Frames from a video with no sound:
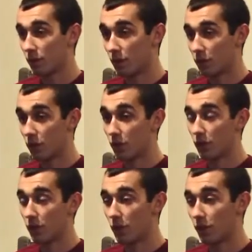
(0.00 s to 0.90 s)
And it's a
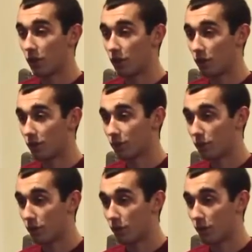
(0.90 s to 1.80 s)
good thing to know
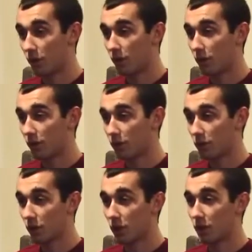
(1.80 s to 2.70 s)
going in.
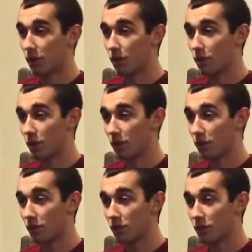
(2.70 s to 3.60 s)
There's a lot of little things.